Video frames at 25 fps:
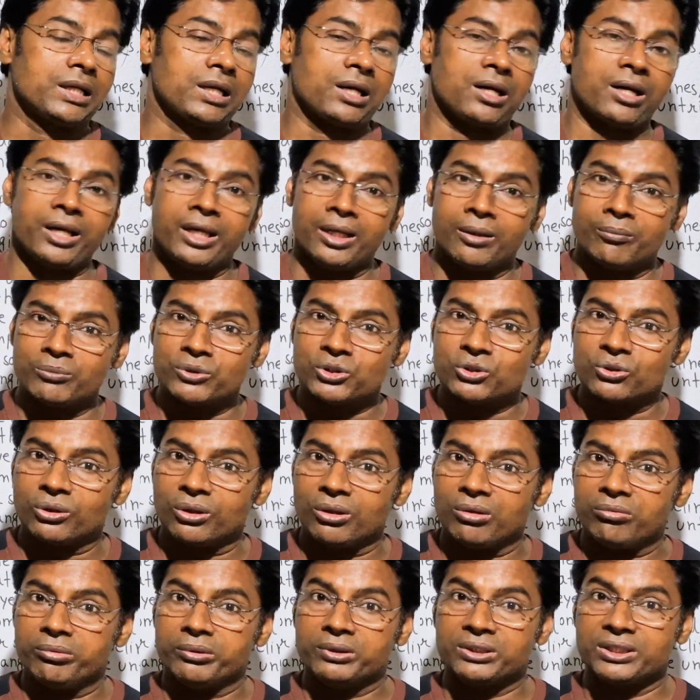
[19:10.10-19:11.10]
claims
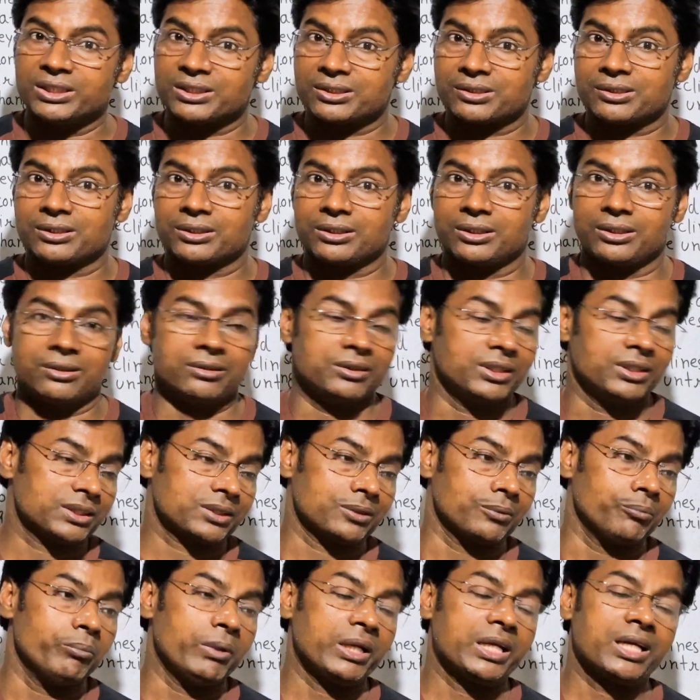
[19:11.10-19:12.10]
of this
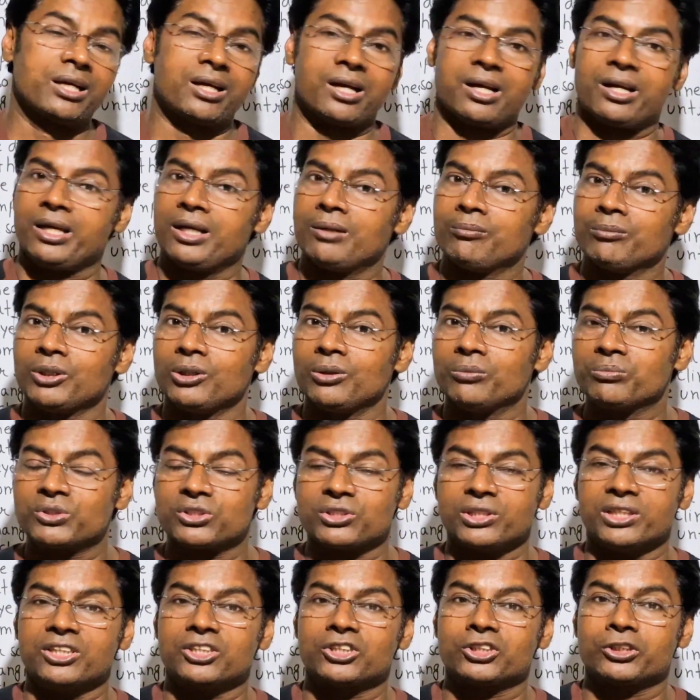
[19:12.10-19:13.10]
big claim of
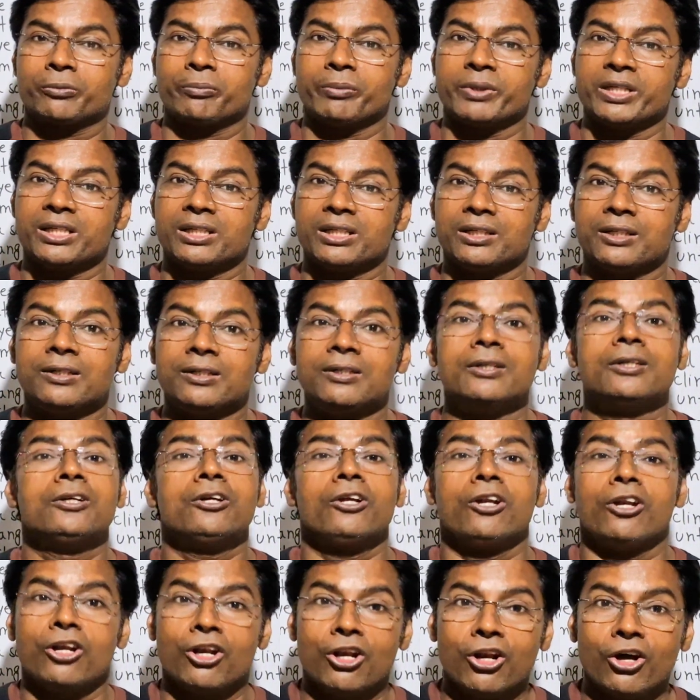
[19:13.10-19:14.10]
Shakespeare
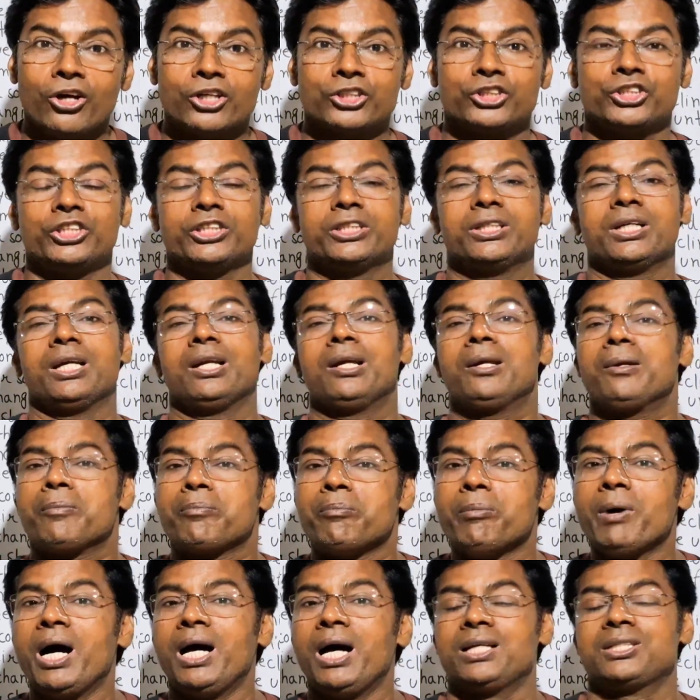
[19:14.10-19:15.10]
logical.
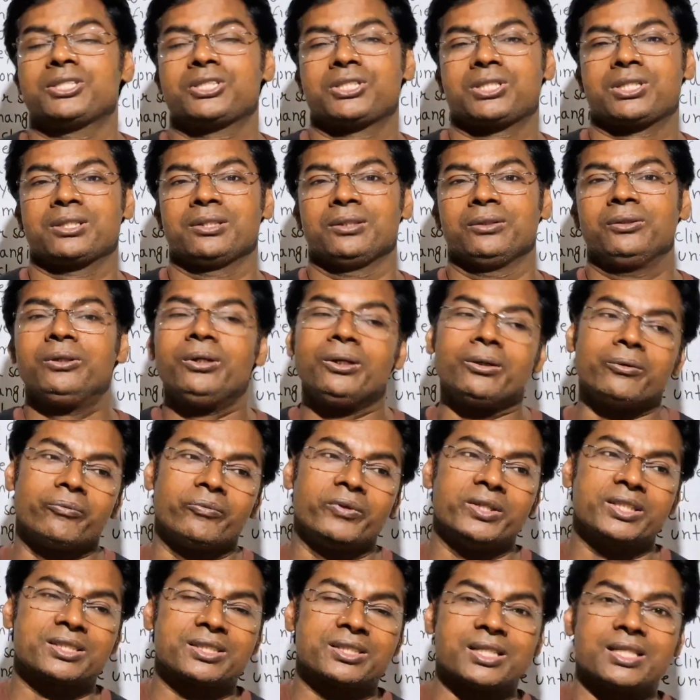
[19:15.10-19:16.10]
But if
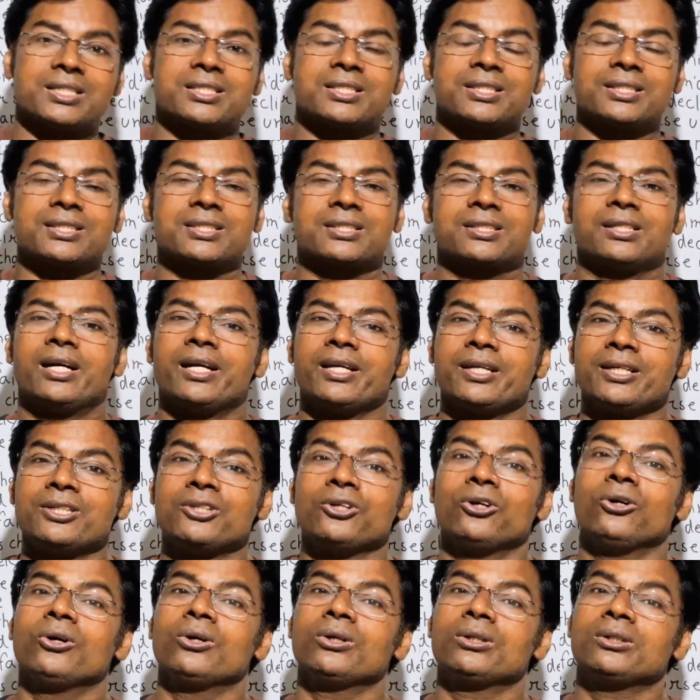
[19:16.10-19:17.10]
we set
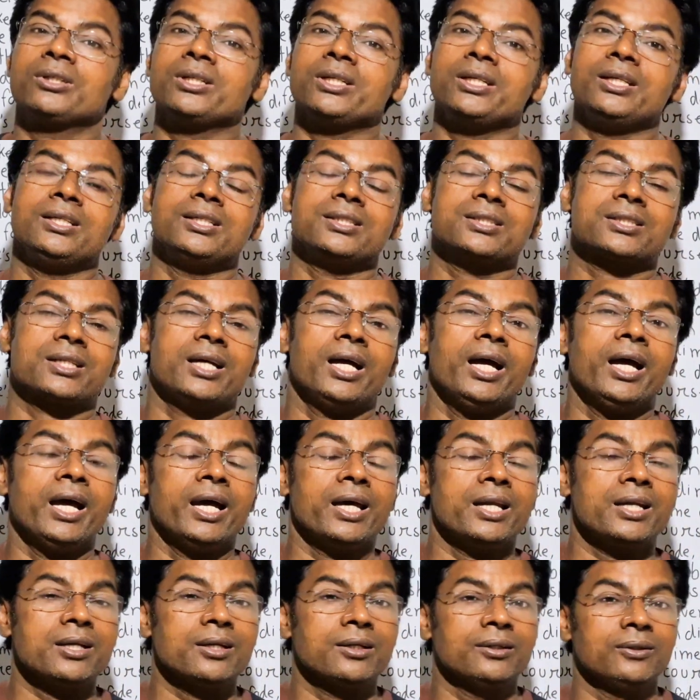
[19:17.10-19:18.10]
aside all these
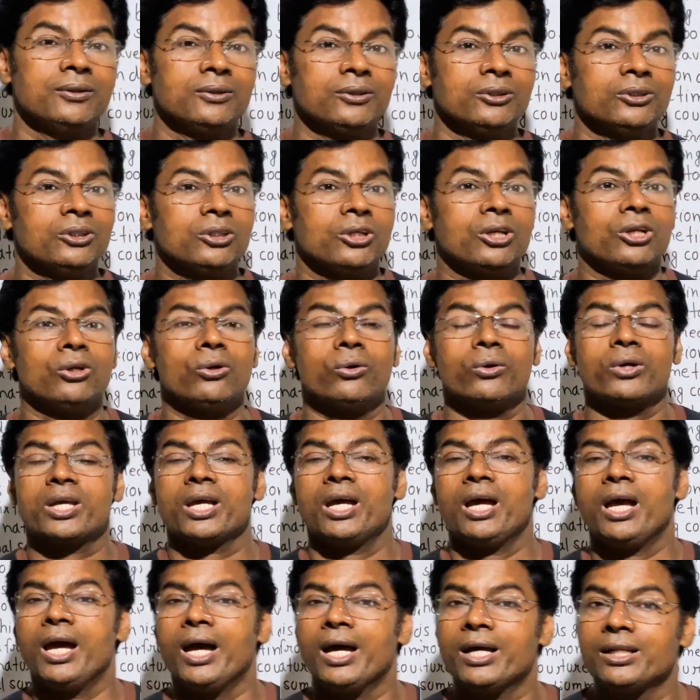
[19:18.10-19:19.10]
and look
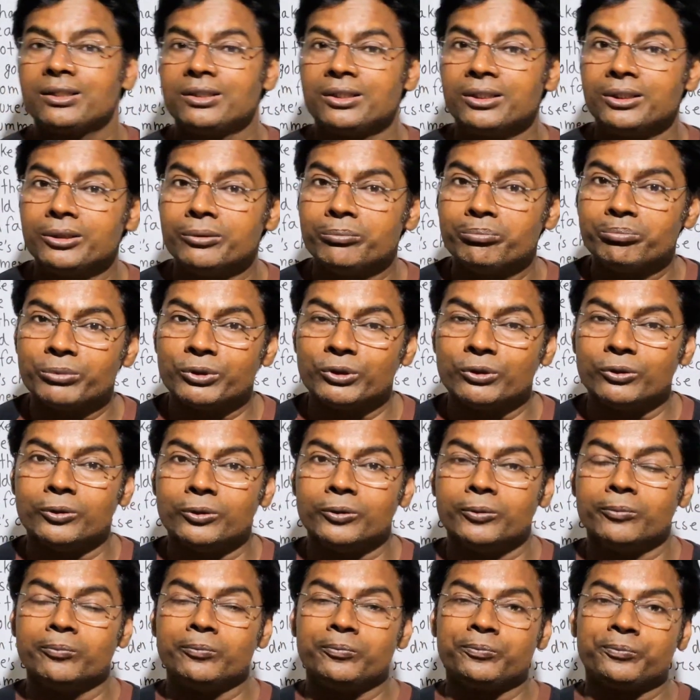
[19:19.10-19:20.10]
at the
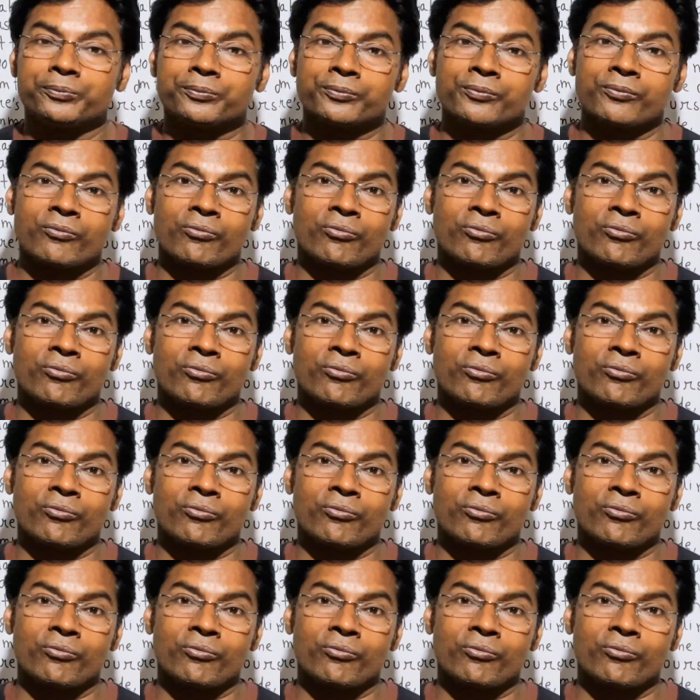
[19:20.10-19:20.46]
poem,